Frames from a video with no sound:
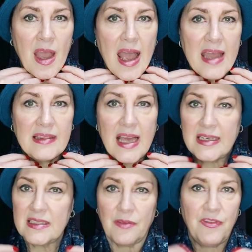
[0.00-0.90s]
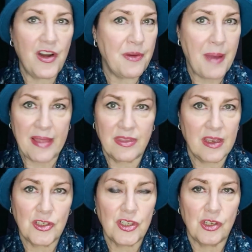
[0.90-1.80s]
And that is a very bad
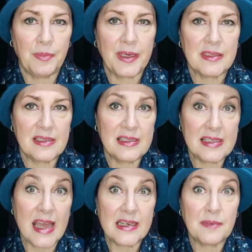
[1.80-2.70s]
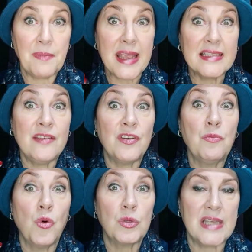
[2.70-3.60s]
thing to do, because, as I said, it makes even
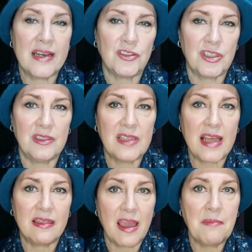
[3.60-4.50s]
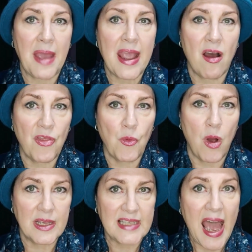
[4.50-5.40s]
more tension than they may
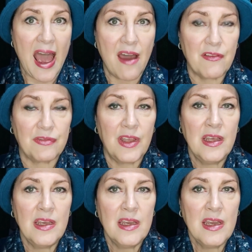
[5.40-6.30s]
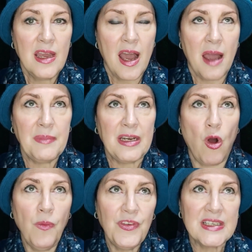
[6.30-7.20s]
otherwise have. I mean,
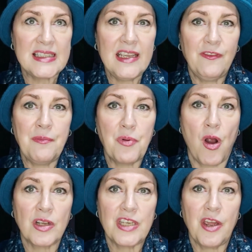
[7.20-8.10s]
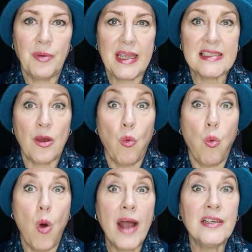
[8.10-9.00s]
obviously vibrato is a
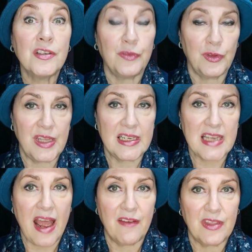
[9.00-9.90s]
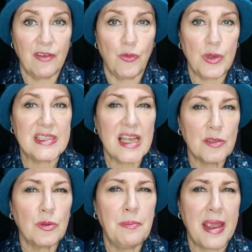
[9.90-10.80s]
wonderful thing to have in the voice.
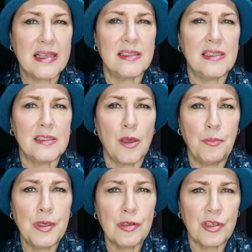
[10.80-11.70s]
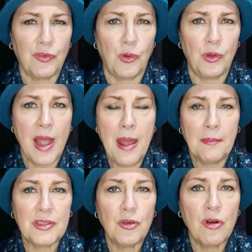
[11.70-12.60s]
That's what makes it so beautiful.
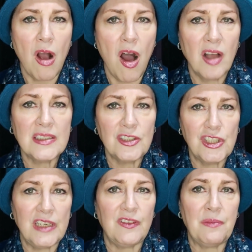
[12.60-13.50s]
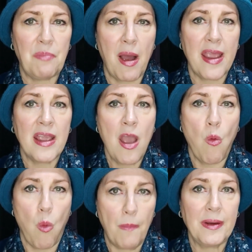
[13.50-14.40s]
But you can't achieve it by
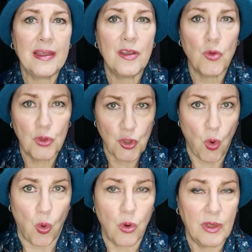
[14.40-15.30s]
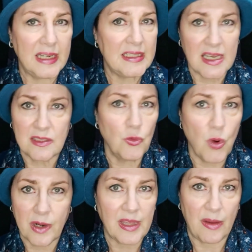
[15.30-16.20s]
wobbling your jaw. It doesn't
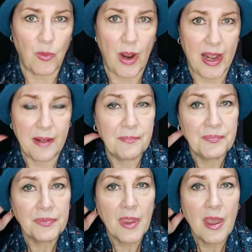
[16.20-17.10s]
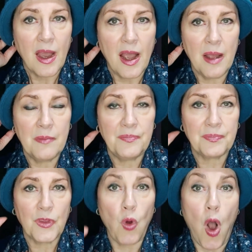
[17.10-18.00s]
work that way.
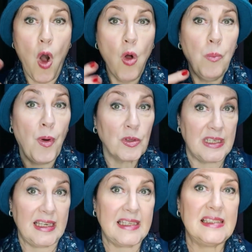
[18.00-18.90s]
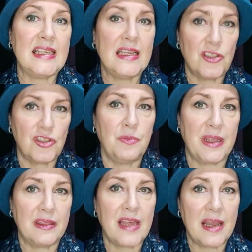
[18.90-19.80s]
Your whole body is the
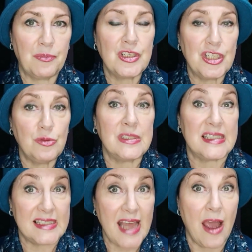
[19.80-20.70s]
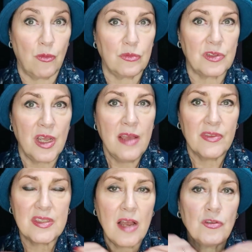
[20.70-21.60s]
instrument that produces sound.
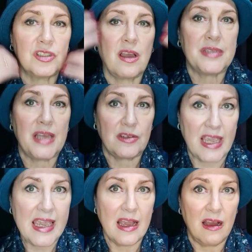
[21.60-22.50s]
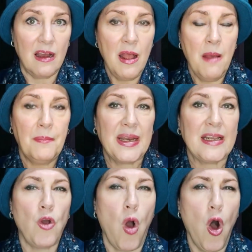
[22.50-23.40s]
The sound just out here, but
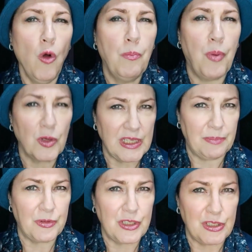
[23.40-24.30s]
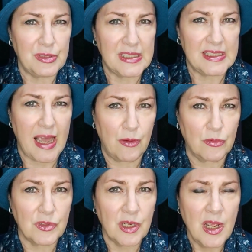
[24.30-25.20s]
your whole body produces
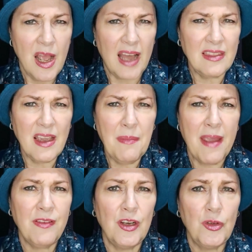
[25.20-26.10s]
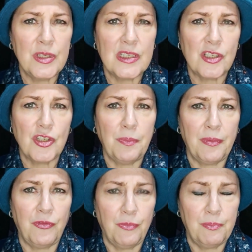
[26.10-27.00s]
sound. I think I may have alluded it to
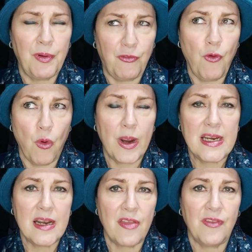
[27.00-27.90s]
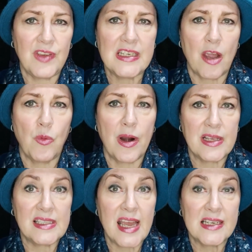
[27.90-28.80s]
before in another video where
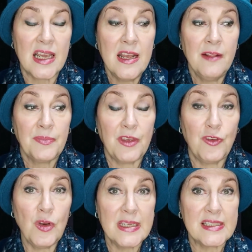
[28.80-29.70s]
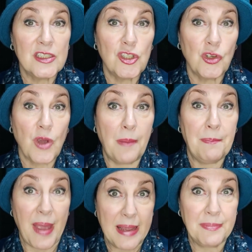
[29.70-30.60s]
I said, if you listen to a
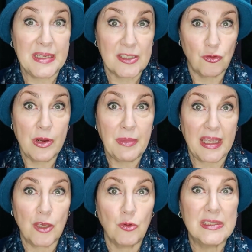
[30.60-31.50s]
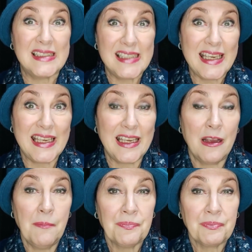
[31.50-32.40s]
baby screaming, you'll see
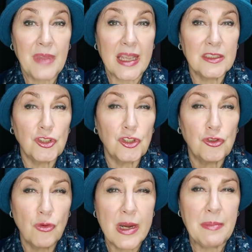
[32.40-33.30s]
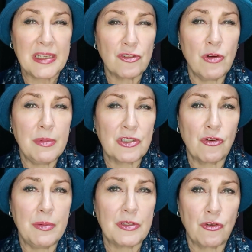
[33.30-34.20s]
they can scream and
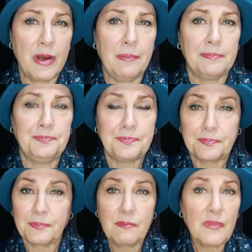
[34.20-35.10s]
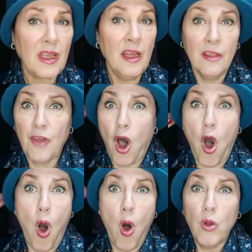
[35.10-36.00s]
scream. The
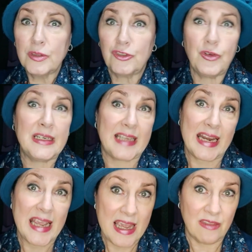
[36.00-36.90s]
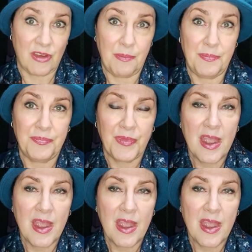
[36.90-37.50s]
whole street can hear them.